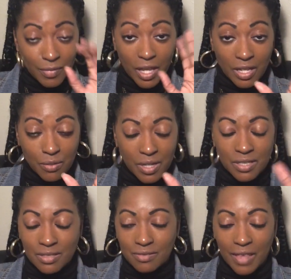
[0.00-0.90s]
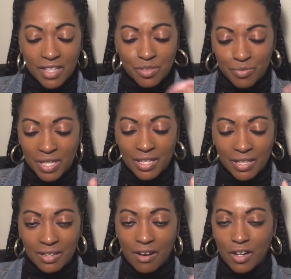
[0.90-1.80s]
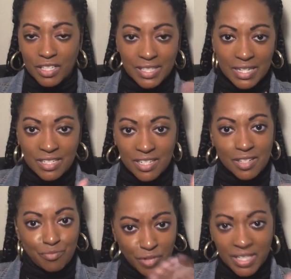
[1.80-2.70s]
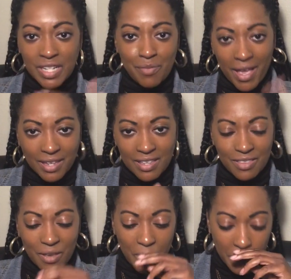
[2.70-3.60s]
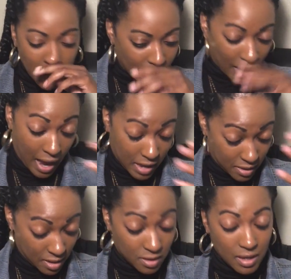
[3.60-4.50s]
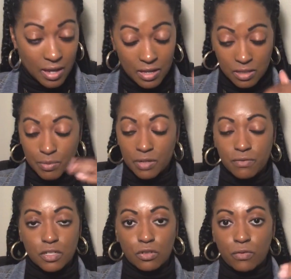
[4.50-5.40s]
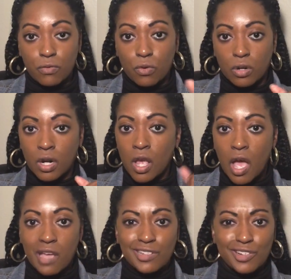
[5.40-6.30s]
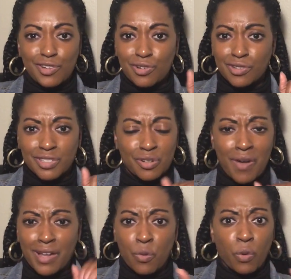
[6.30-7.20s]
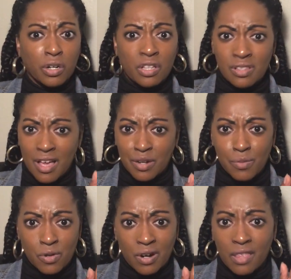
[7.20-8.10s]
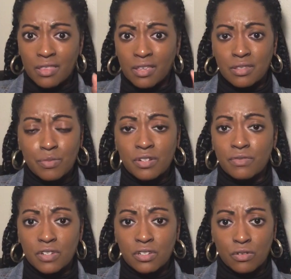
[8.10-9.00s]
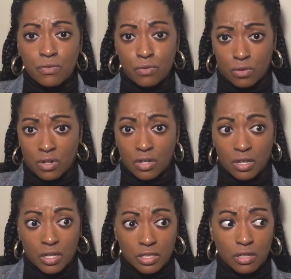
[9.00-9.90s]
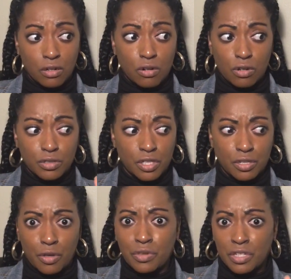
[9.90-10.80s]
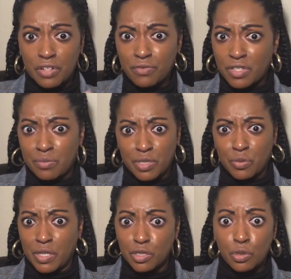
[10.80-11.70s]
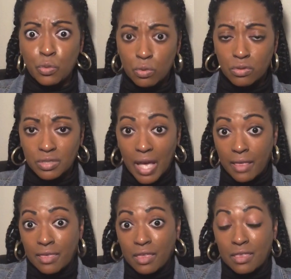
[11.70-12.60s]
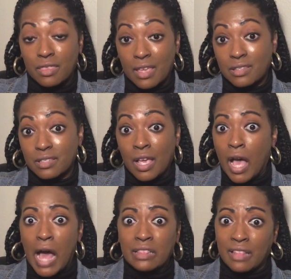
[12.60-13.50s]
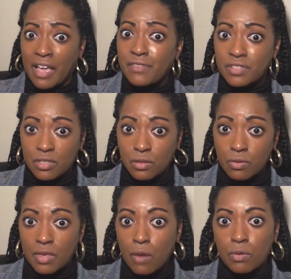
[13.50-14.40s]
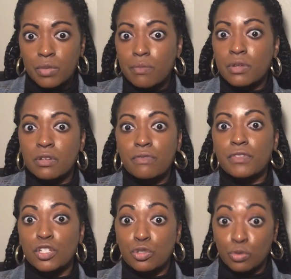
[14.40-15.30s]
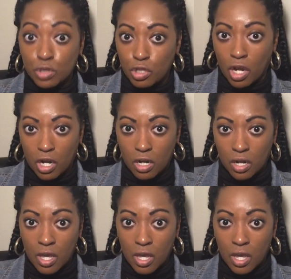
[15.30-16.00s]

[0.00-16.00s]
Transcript: Anyways, that's me on a tangent. Bringing it back in though. I think that it's beneficial for a young girl to know how to work a lawnmower. I think it's beneficial for a young girl to know the difference between tools. I think that that's a life skill that would be beneficial to her.